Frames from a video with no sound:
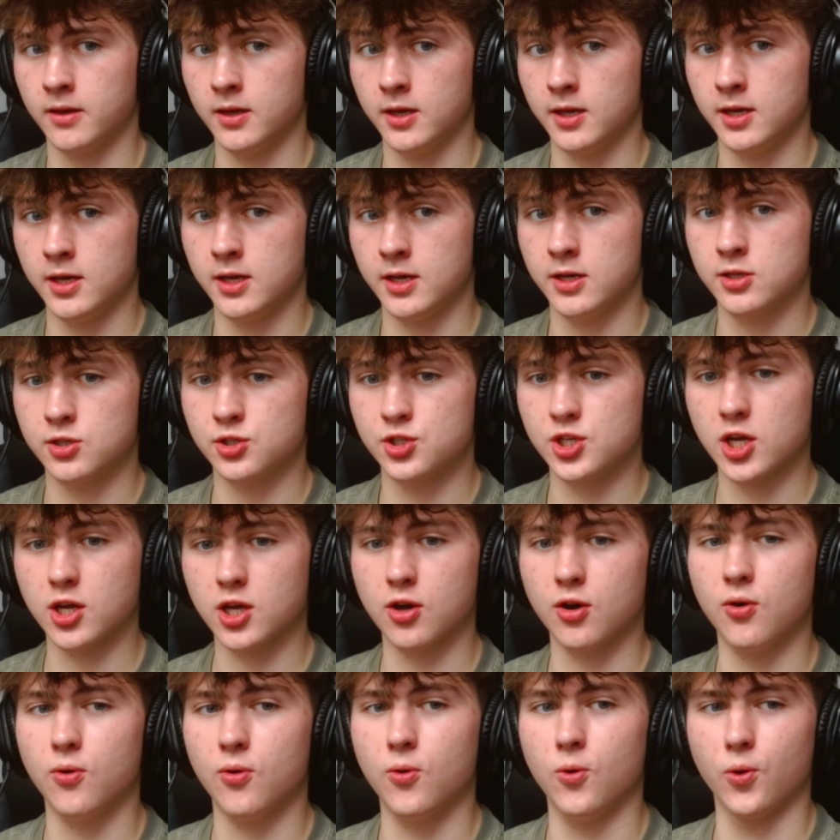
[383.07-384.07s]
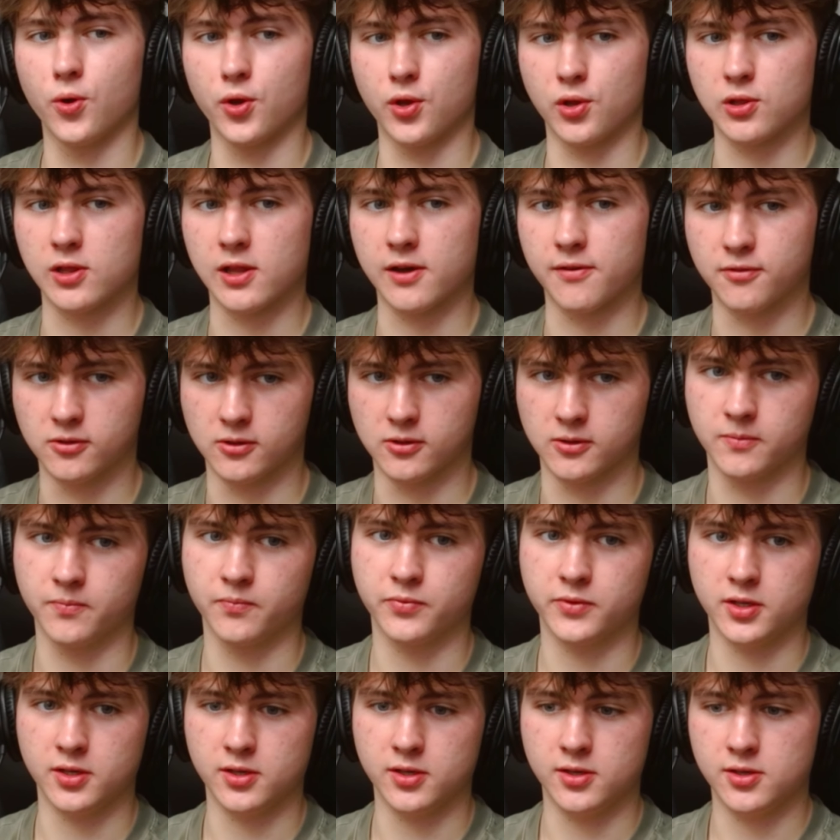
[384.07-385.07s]
Check oil level
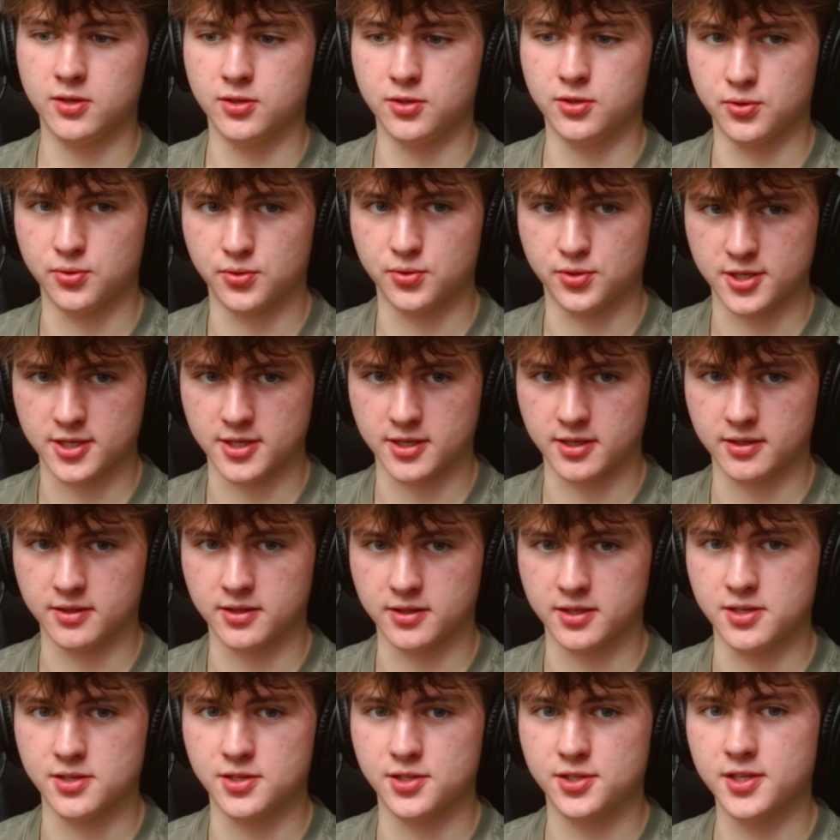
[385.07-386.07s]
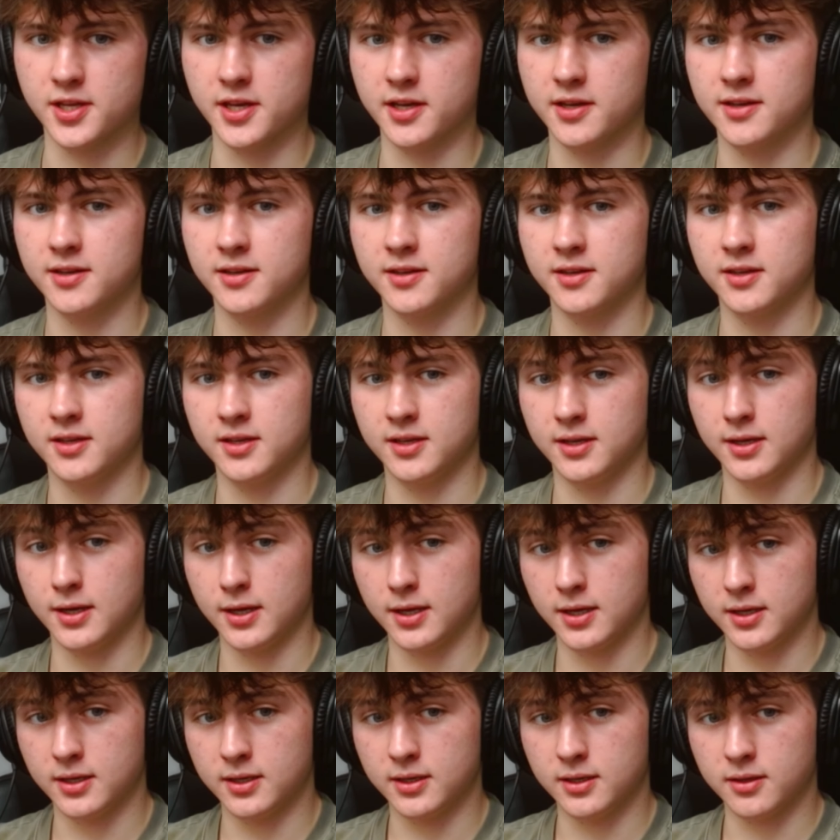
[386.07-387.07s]
using the stick
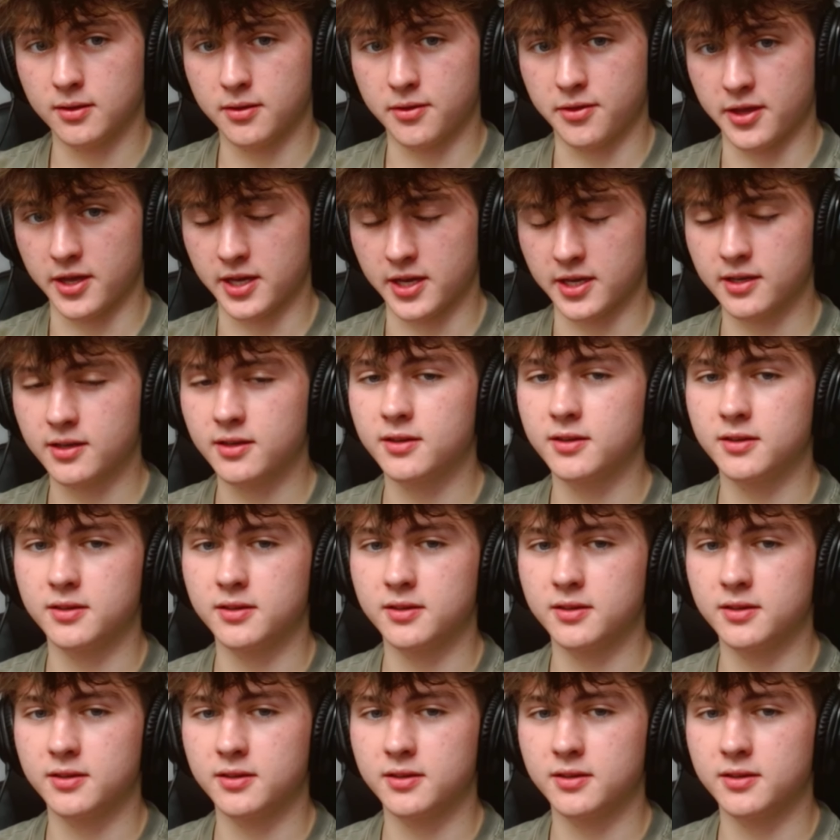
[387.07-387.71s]
thing.